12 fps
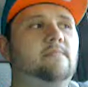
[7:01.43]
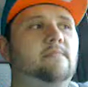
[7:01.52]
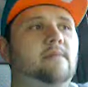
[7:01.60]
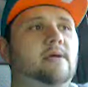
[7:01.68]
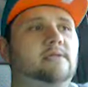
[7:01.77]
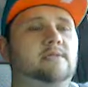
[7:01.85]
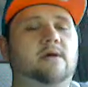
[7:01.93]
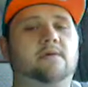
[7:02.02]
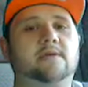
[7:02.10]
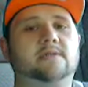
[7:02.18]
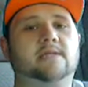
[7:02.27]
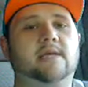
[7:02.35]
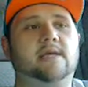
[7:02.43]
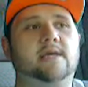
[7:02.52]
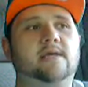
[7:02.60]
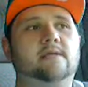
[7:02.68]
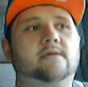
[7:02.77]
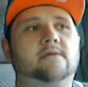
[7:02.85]
as long as they
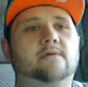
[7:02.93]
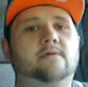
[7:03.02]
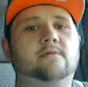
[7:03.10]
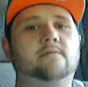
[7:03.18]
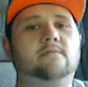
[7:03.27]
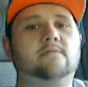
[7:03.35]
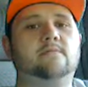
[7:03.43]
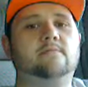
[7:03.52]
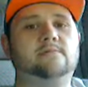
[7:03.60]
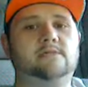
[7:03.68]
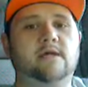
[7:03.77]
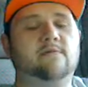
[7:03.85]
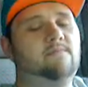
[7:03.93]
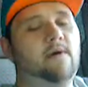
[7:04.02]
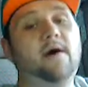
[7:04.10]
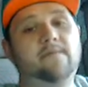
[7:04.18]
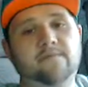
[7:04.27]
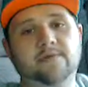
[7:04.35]
get, you know, stuff
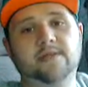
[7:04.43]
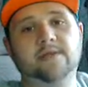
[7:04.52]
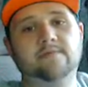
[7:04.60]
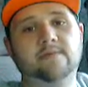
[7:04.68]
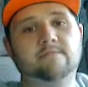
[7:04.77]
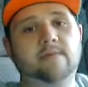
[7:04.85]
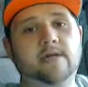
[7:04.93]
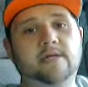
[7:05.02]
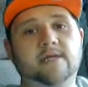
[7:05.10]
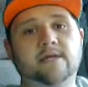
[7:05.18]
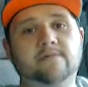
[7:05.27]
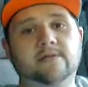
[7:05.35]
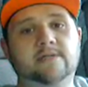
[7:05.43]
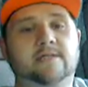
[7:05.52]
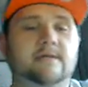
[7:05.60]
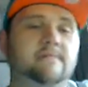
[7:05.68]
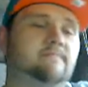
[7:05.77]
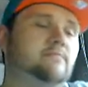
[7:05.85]
bought for them and money given to
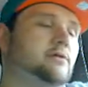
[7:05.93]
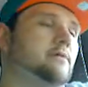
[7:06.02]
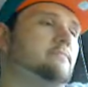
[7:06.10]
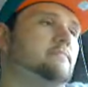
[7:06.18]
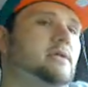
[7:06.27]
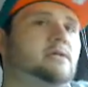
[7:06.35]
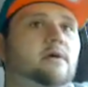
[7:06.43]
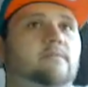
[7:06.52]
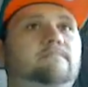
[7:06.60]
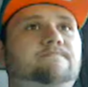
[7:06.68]
them. So that's all.